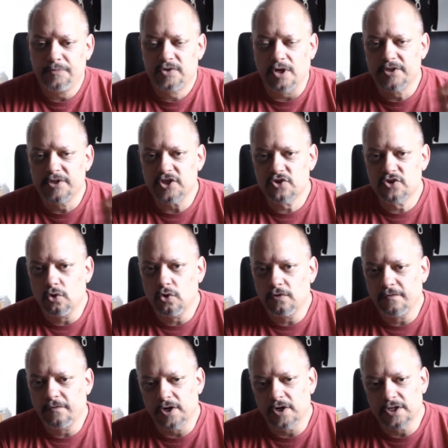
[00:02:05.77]
I went to school
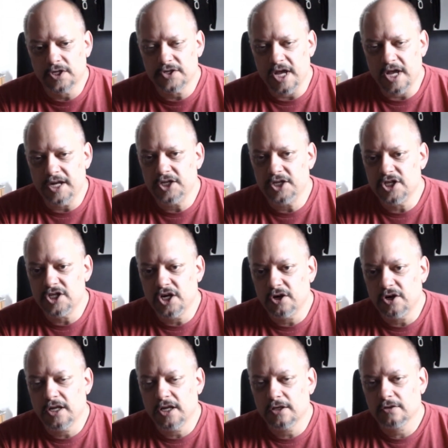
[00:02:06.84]
for design
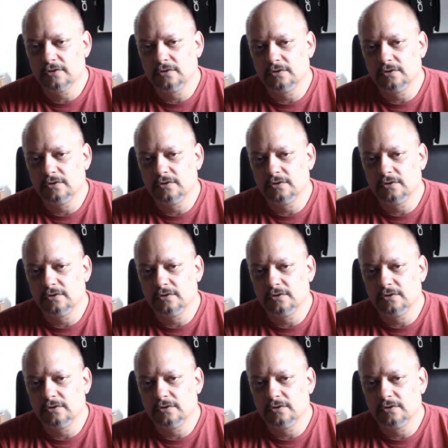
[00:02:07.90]
engineering,